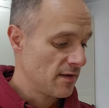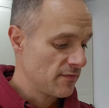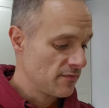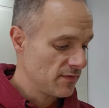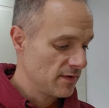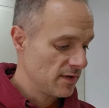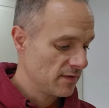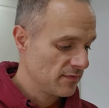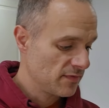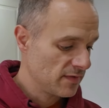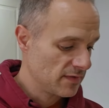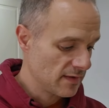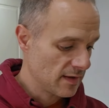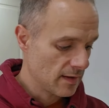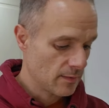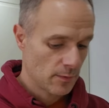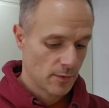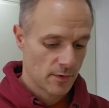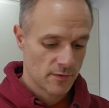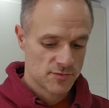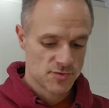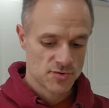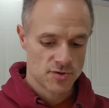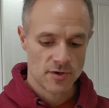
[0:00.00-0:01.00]
definitely think they're
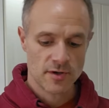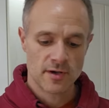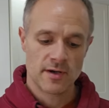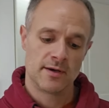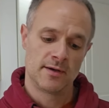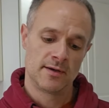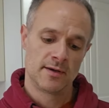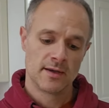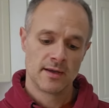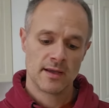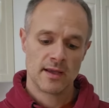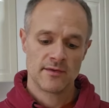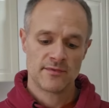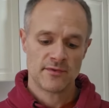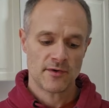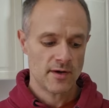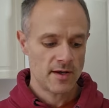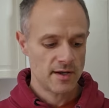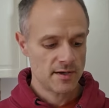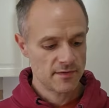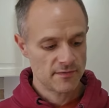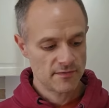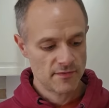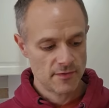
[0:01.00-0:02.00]
worth trying. If
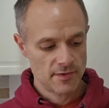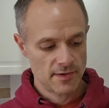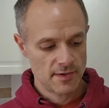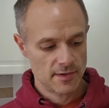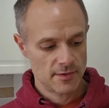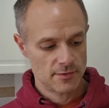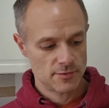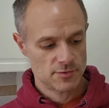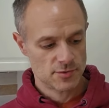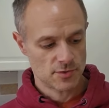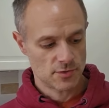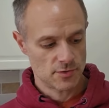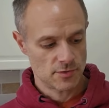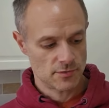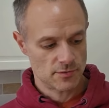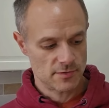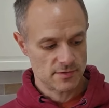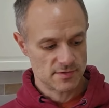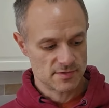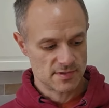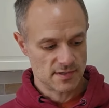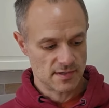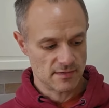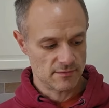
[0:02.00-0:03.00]
I had a very low
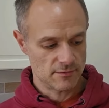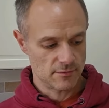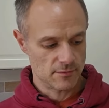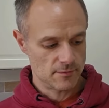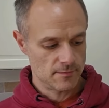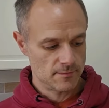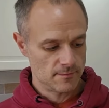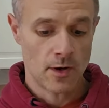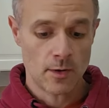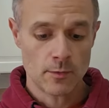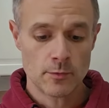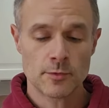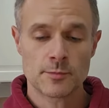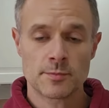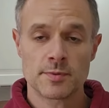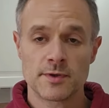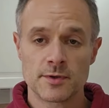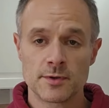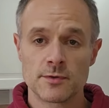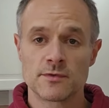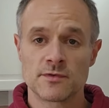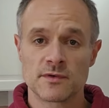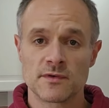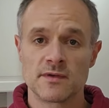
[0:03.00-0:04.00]
tolerance level, I would be
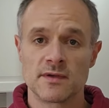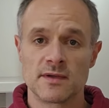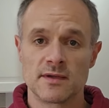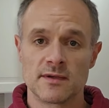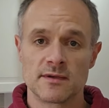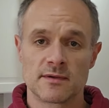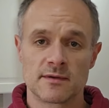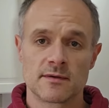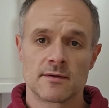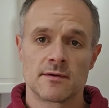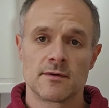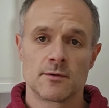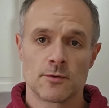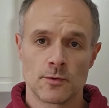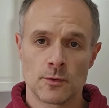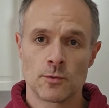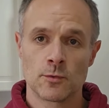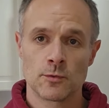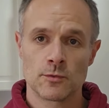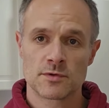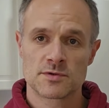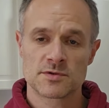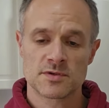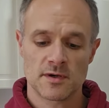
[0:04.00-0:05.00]
using these
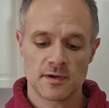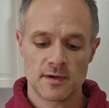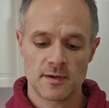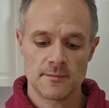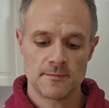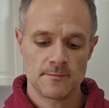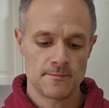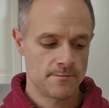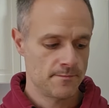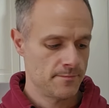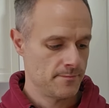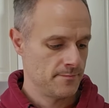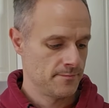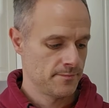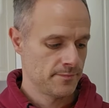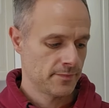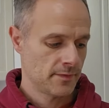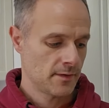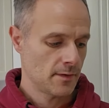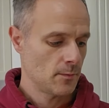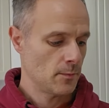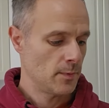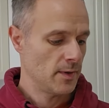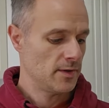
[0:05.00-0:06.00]
all the time.
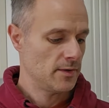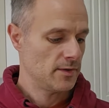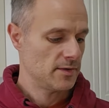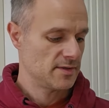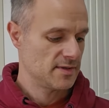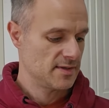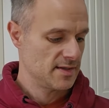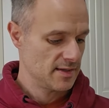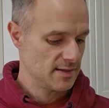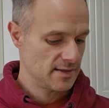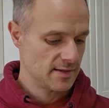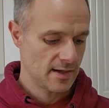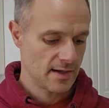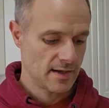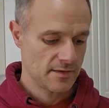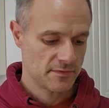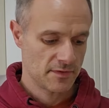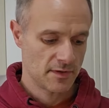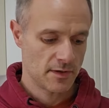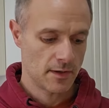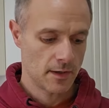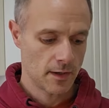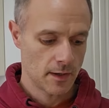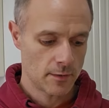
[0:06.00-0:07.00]
When I did have
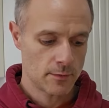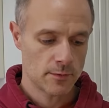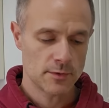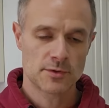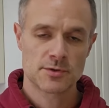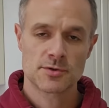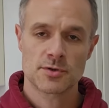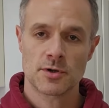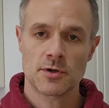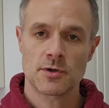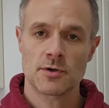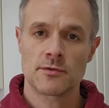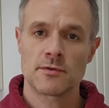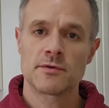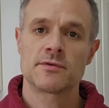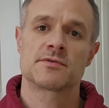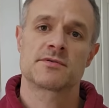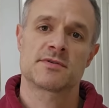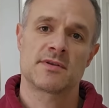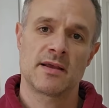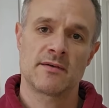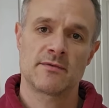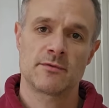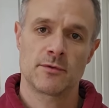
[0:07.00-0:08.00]
a lower
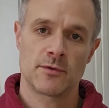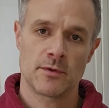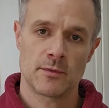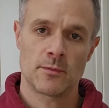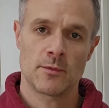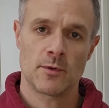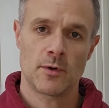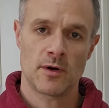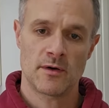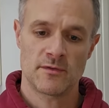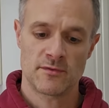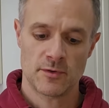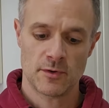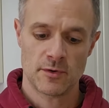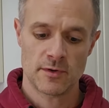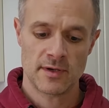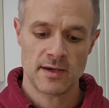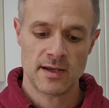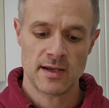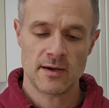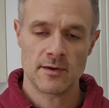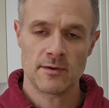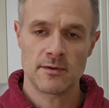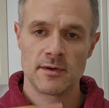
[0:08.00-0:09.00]
tolerance level than what I've got
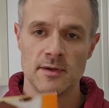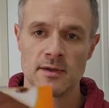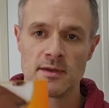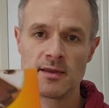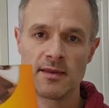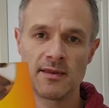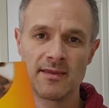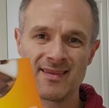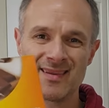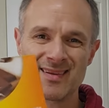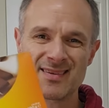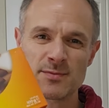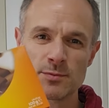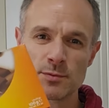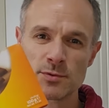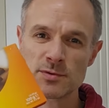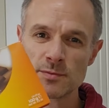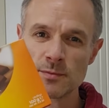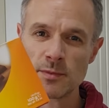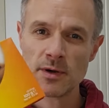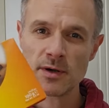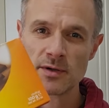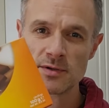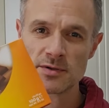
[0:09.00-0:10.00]
now, this
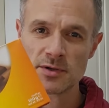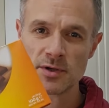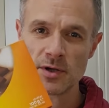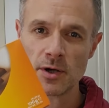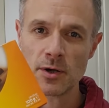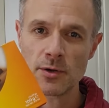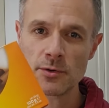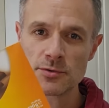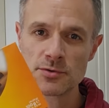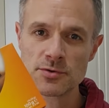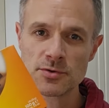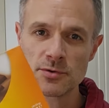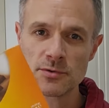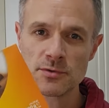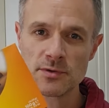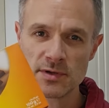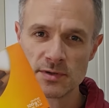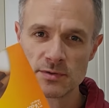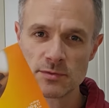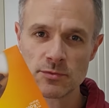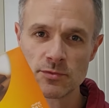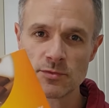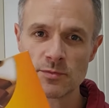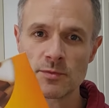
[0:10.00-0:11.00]
was my to-go-to.
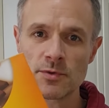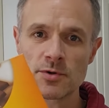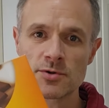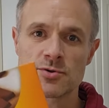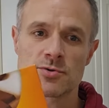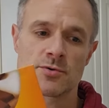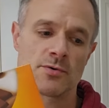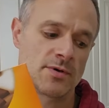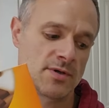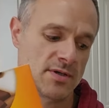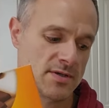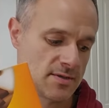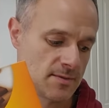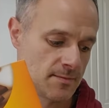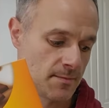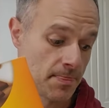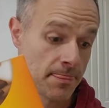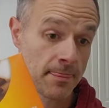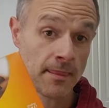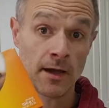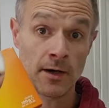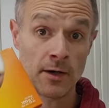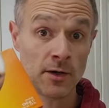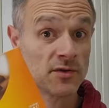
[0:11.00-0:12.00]
This was my choice.
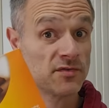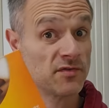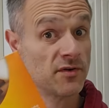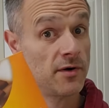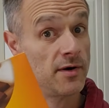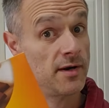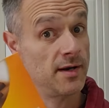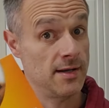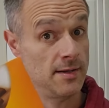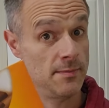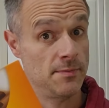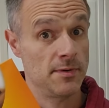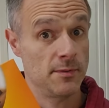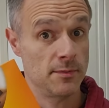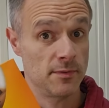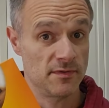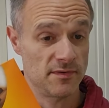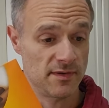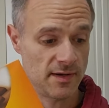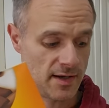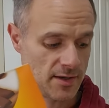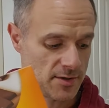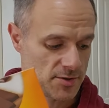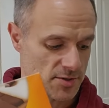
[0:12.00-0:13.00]
And I was very happy
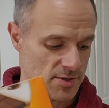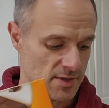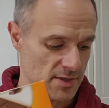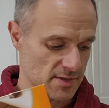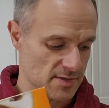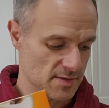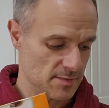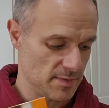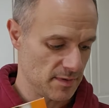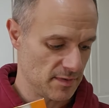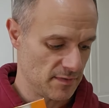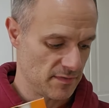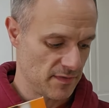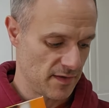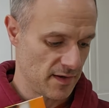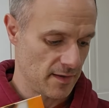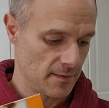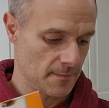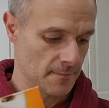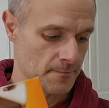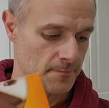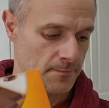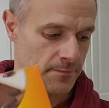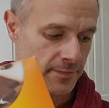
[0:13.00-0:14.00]
with it, actually, to be
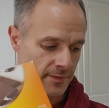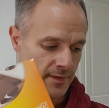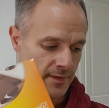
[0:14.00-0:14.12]
fair.